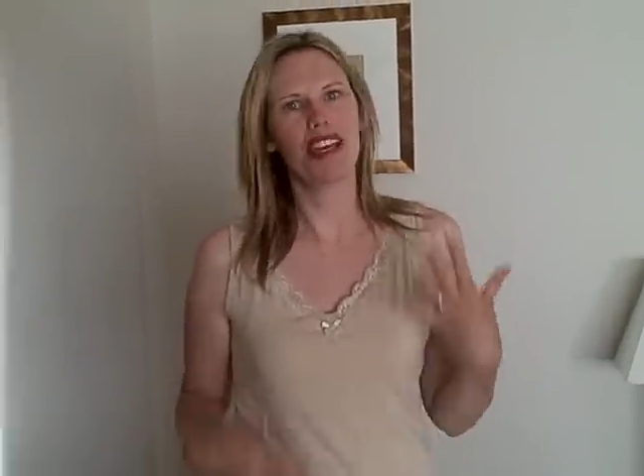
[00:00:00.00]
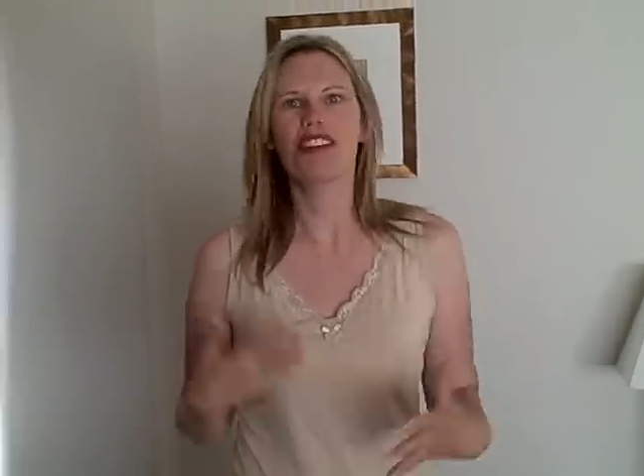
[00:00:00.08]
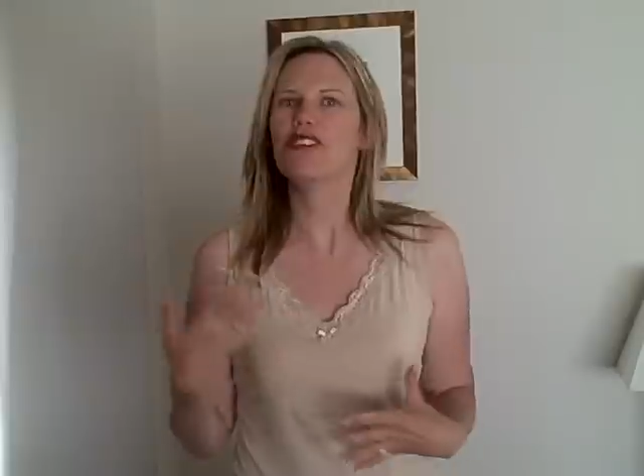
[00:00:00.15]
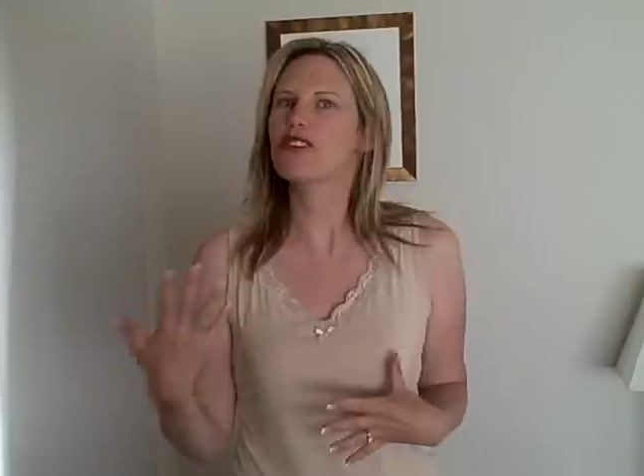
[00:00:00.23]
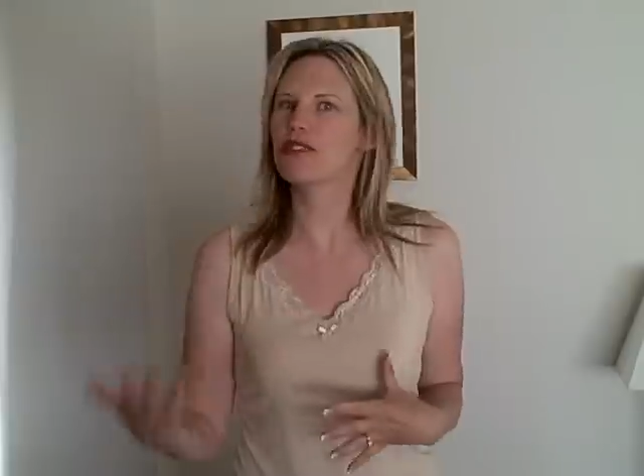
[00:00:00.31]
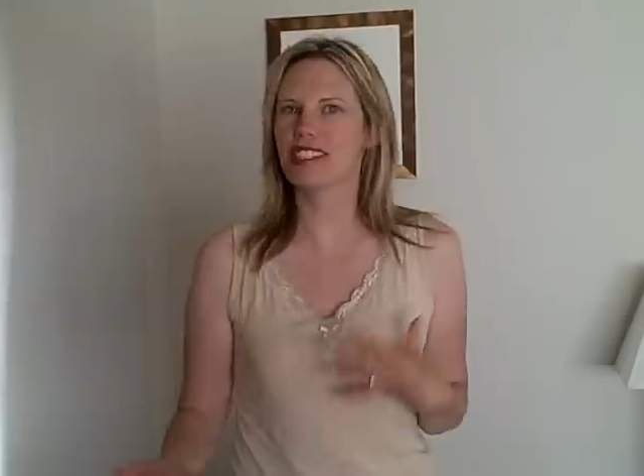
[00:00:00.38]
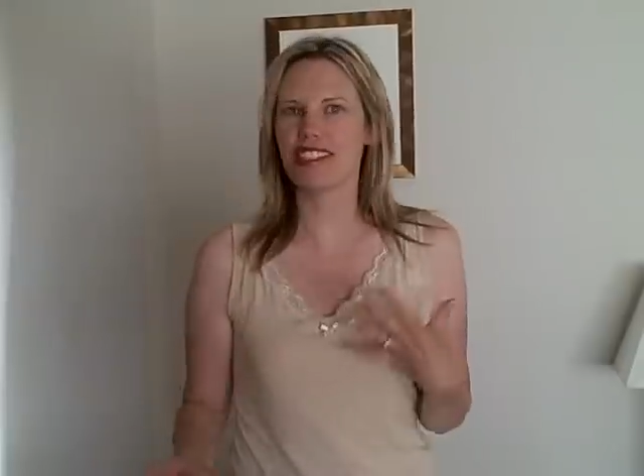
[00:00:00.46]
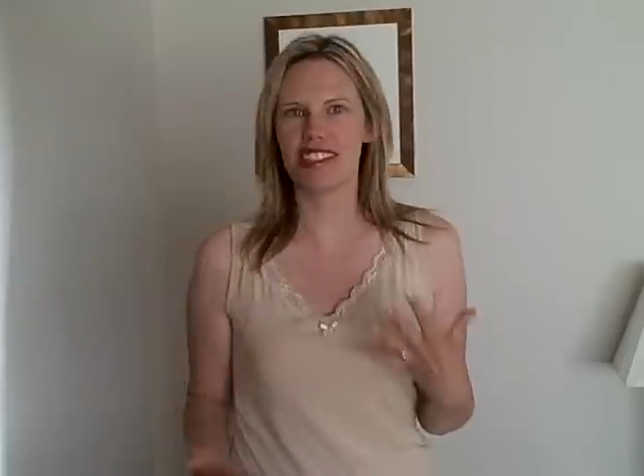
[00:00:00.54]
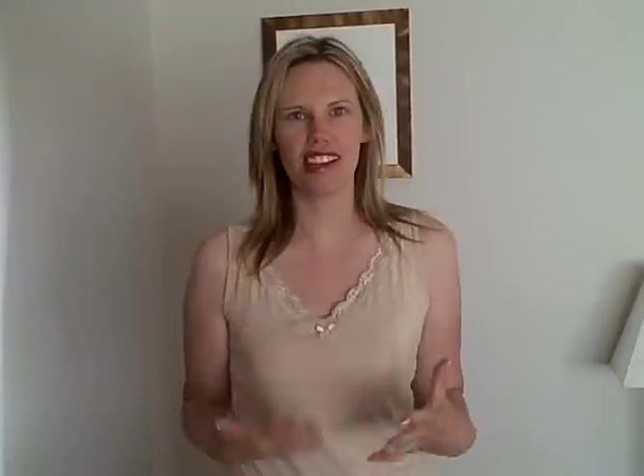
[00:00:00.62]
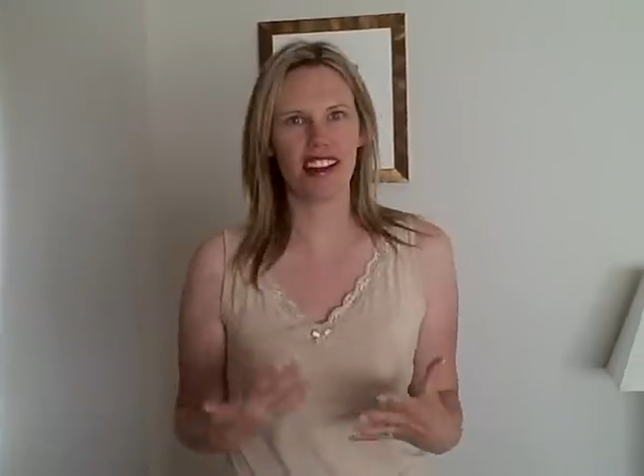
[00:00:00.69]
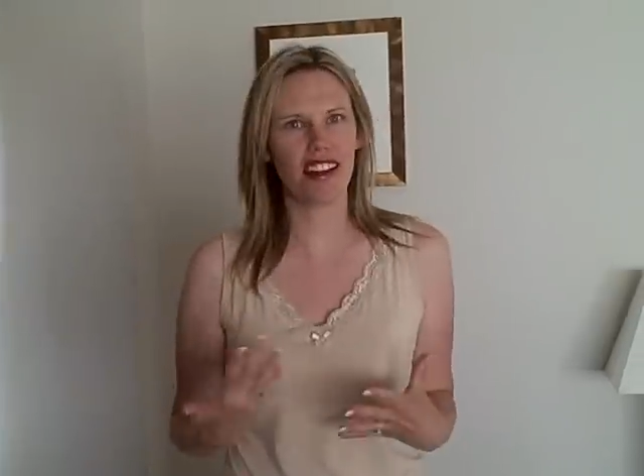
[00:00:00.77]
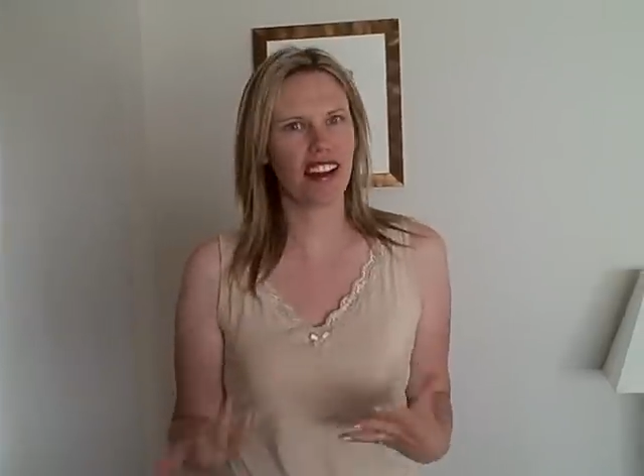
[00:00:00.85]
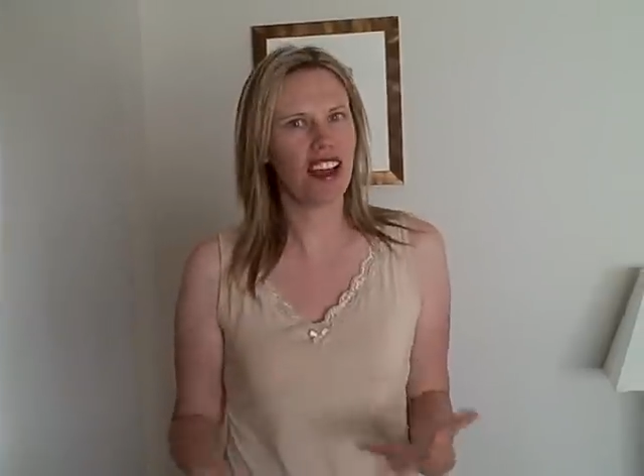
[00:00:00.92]

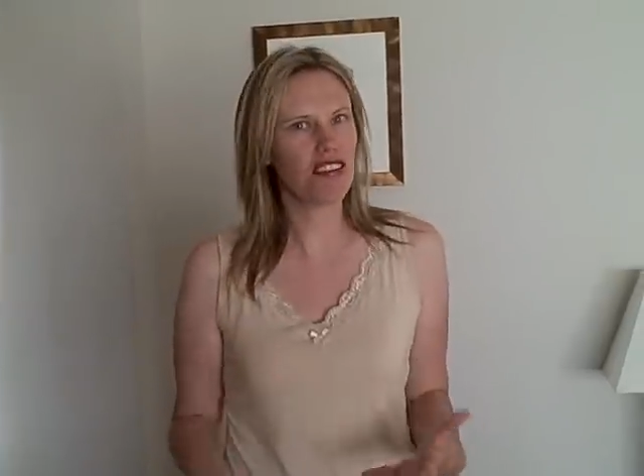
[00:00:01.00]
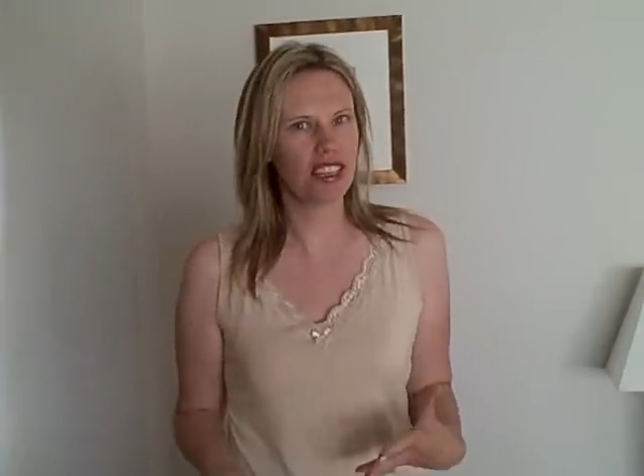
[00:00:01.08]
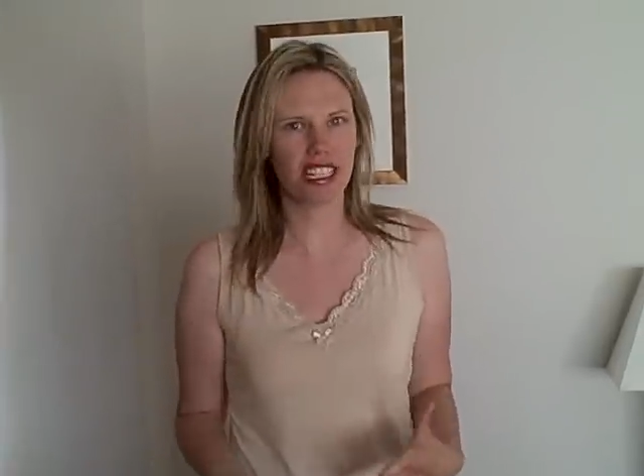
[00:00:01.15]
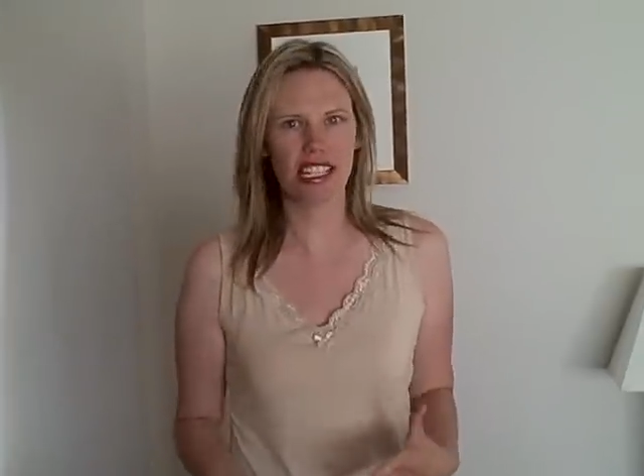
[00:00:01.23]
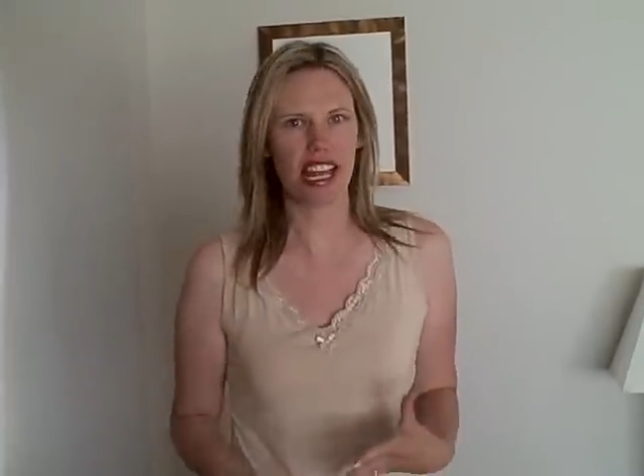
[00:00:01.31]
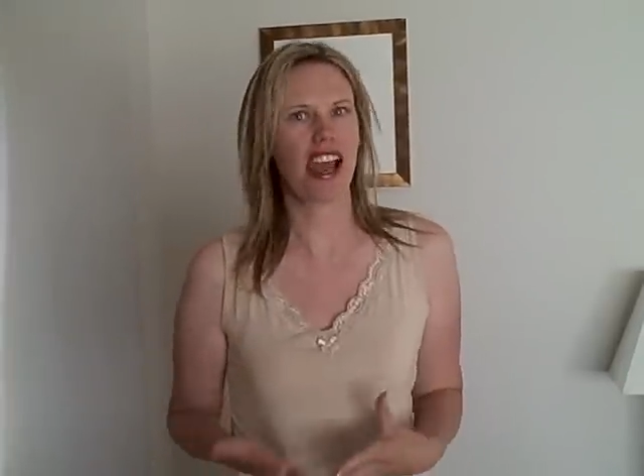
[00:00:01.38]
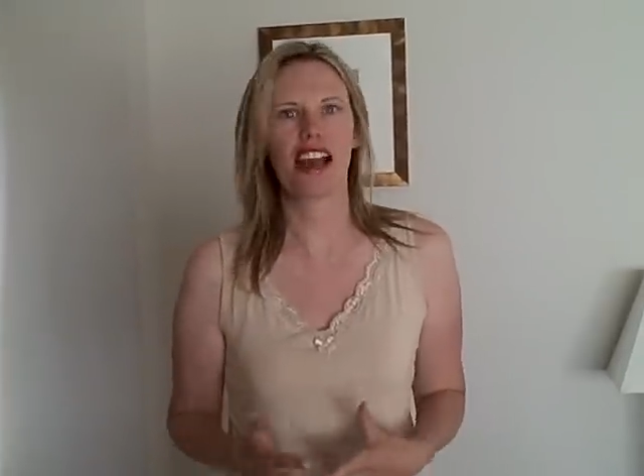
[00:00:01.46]
interested in everyday